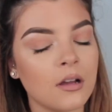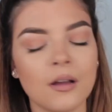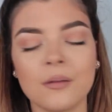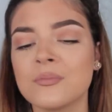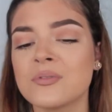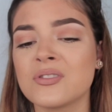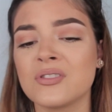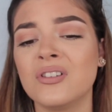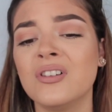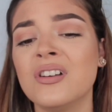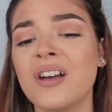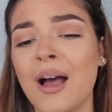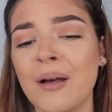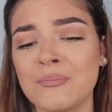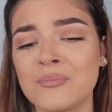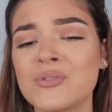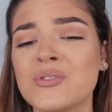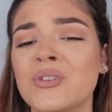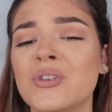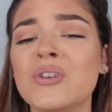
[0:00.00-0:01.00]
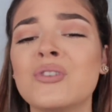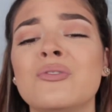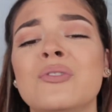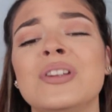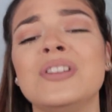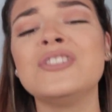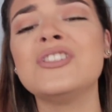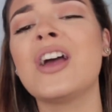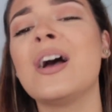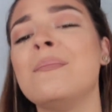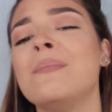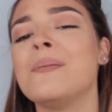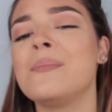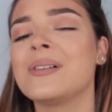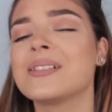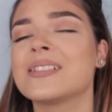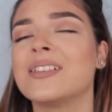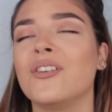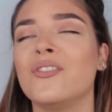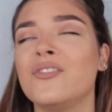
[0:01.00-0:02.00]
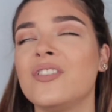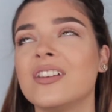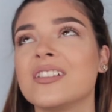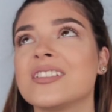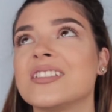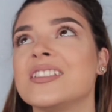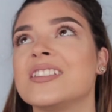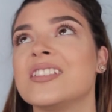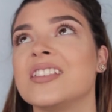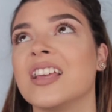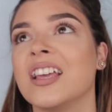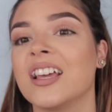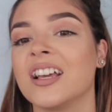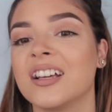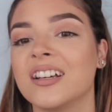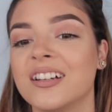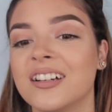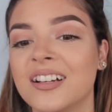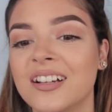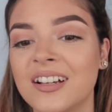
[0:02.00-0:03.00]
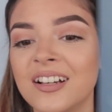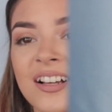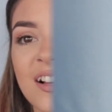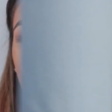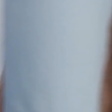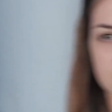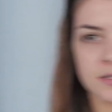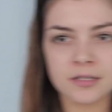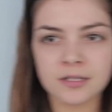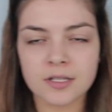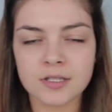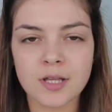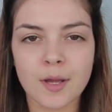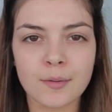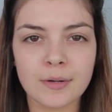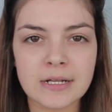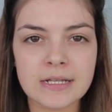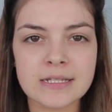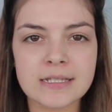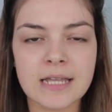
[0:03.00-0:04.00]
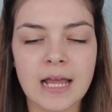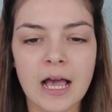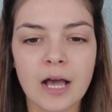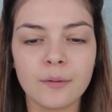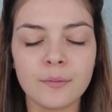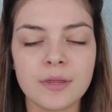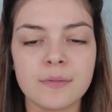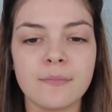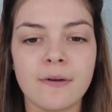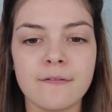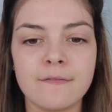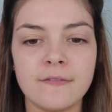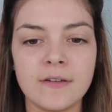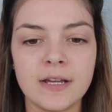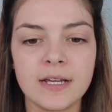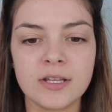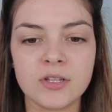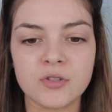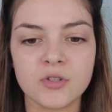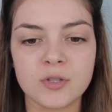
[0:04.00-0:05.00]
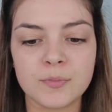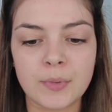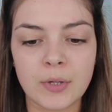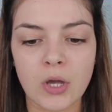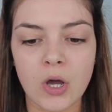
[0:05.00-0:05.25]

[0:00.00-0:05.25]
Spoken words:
I'm so cringy, I make myself feel sick. So I'm going to start out with my face just